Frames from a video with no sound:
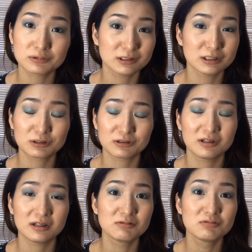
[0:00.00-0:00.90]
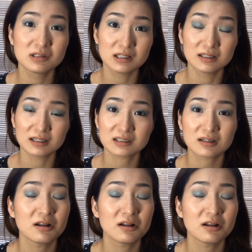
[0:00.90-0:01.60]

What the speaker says: pretty sure they're really nice